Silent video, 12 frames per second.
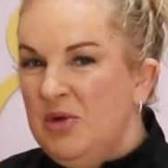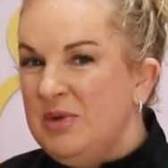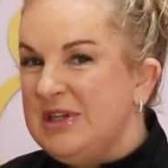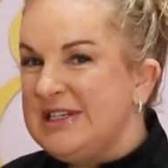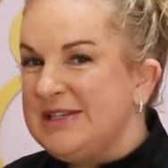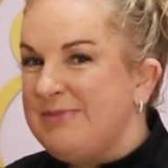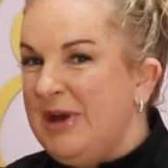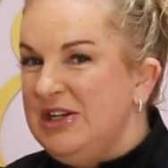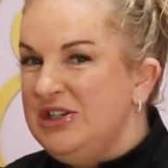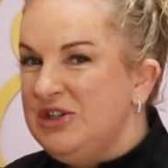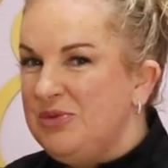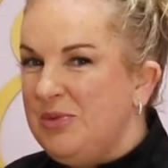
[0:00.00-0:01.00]
With a
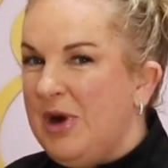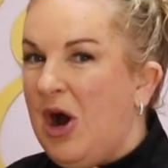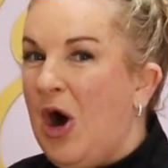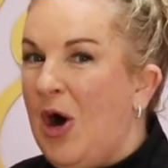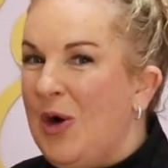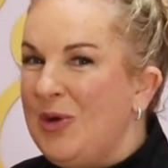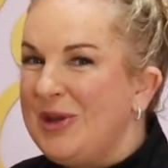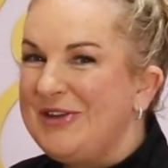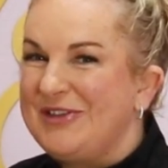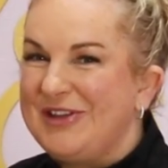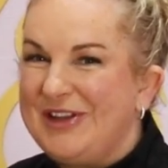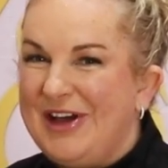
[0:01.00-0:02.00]
sponge, we're wholly
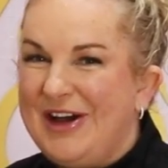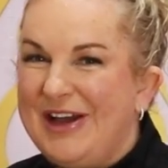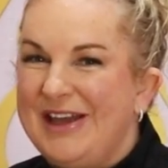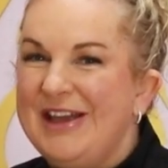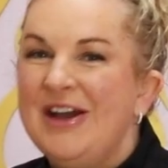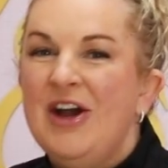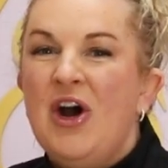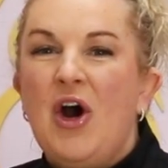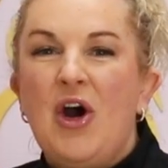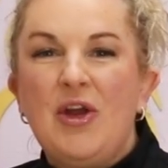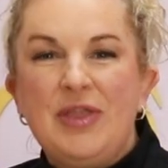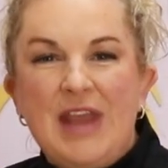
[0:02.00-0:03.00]
relying
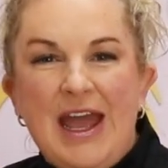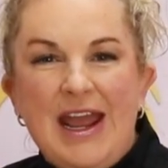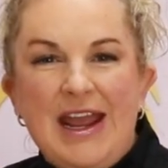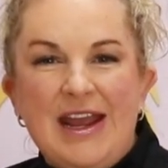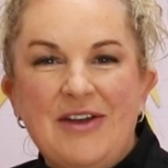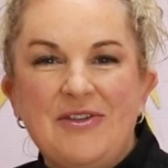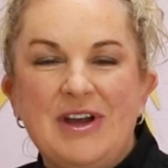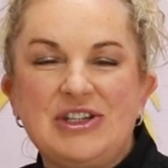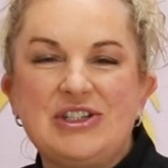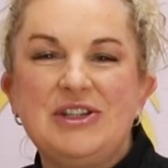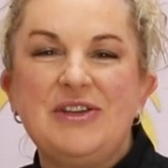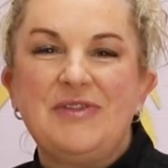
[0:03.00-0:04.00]
on that
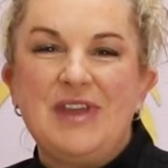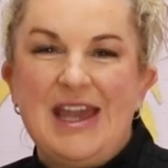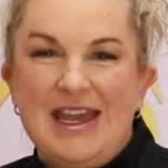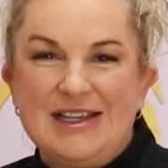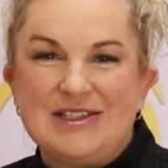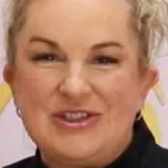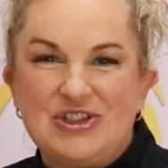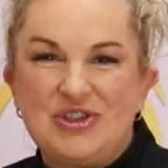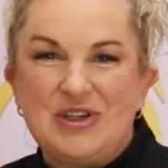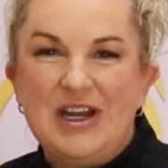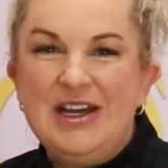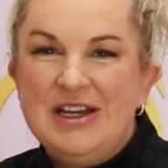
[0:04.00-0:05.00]
aeration of the eggs and
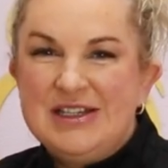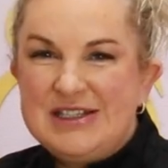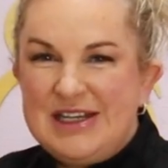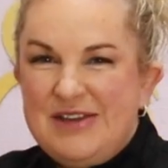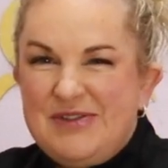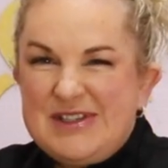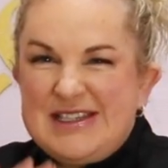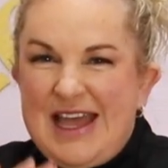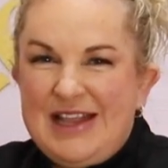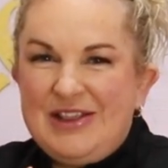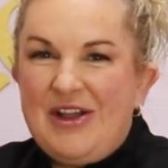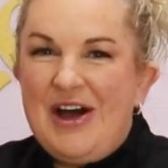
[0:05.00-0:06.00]
sugar to give us
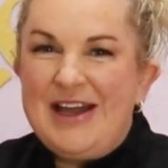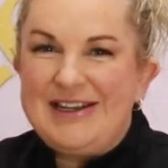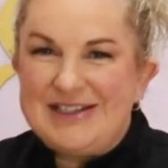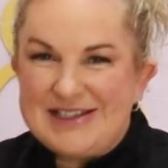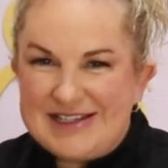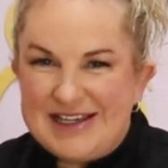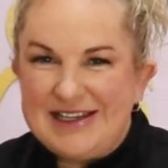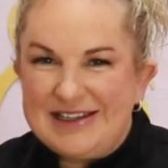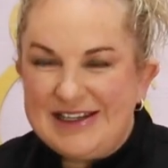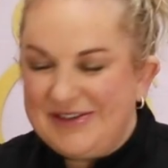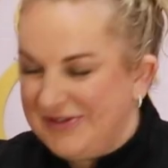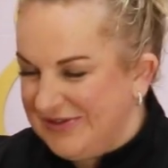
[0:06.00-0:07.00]
that lightness and
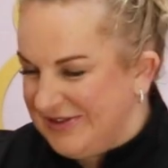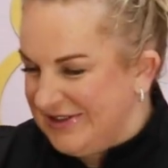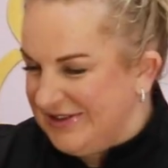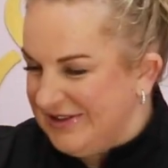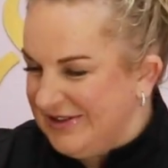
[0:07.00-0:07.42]
lift.